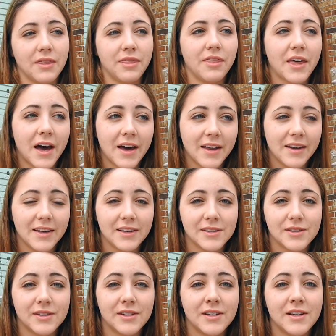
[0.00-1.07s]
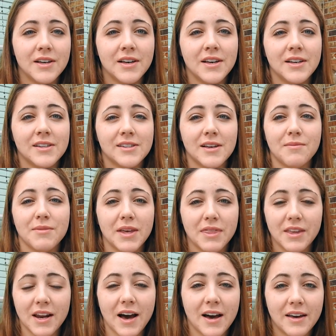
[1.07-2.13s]
And that is
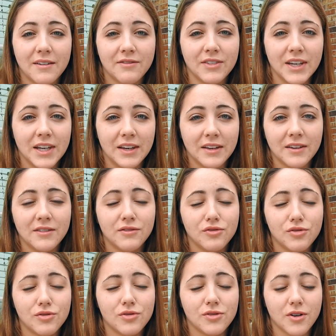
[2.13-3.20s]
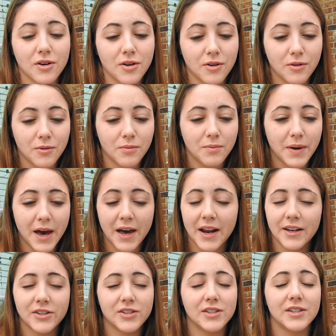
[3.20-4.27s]
something that I have needed so
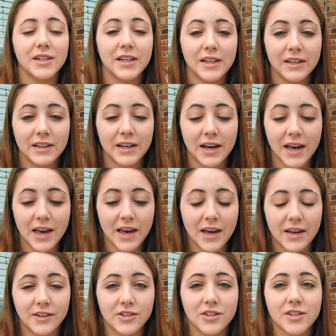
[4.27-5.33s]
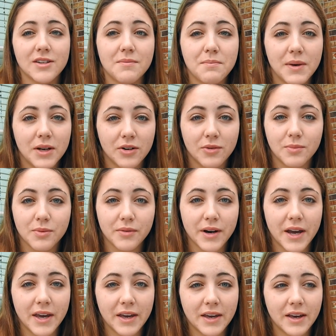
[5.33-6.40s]
bad. I just need just a mental
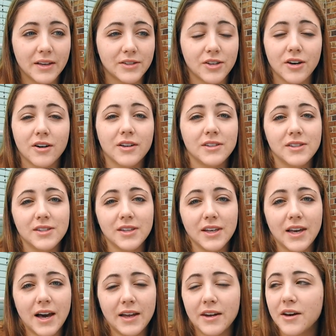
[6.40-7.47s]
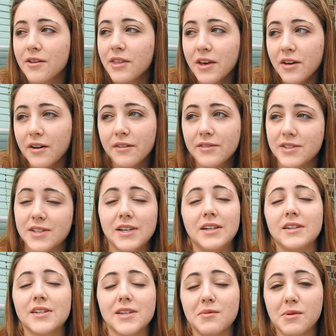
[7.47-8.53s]
break. As y'all can see, I know that y'all have
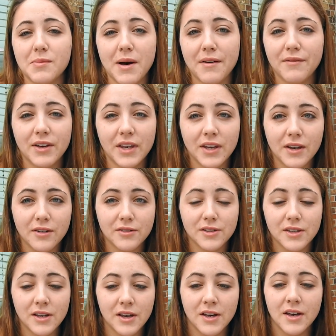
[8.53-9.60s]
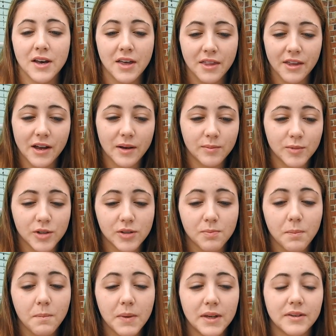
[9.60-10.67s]
seen some of my videos that I'm
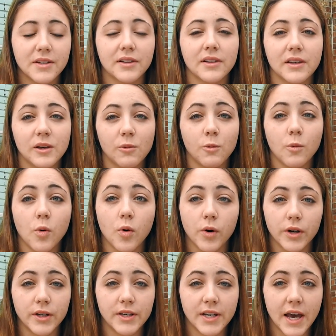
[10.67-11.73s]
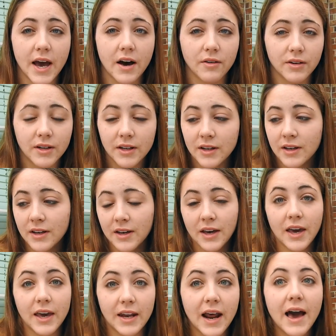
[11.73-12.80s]
just mentally worn down.
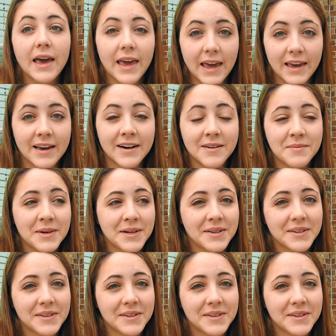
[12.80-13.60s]
And I am.